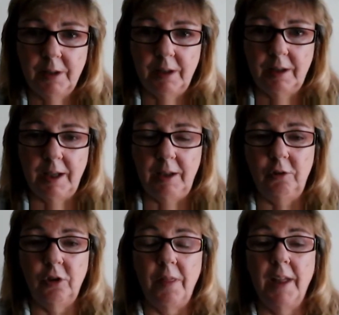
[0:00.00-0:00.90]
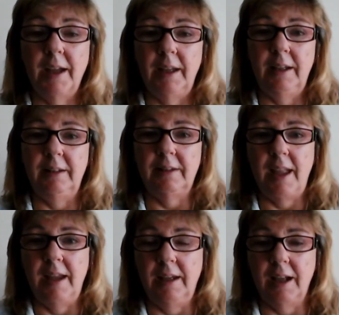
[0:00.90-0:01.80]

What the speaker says: Okay, so that is a